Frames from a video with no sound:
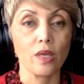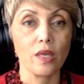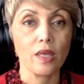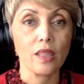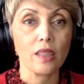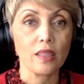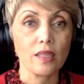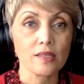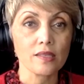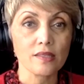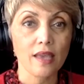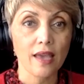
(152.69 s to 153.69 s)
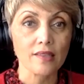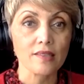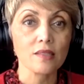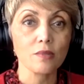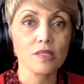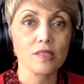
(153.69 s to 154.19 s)
this
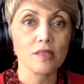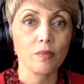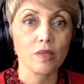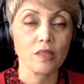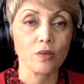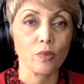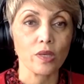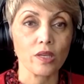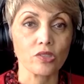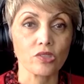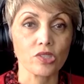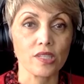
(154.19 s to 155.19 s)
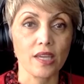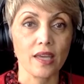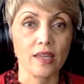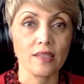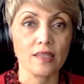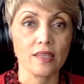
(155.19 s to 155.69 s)
has to be something that we
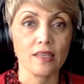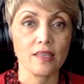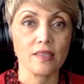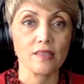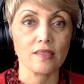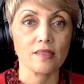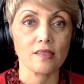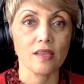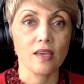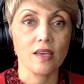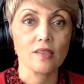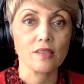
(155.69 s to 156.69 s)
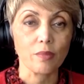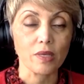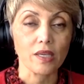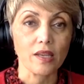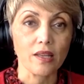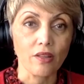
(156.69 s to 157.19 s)
understand is
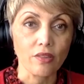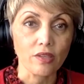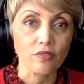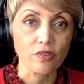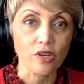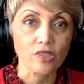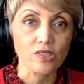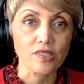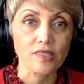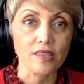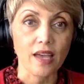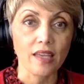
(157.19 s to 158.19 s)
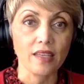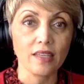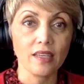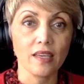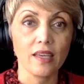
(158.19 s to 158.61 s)
something unhealthy for our society.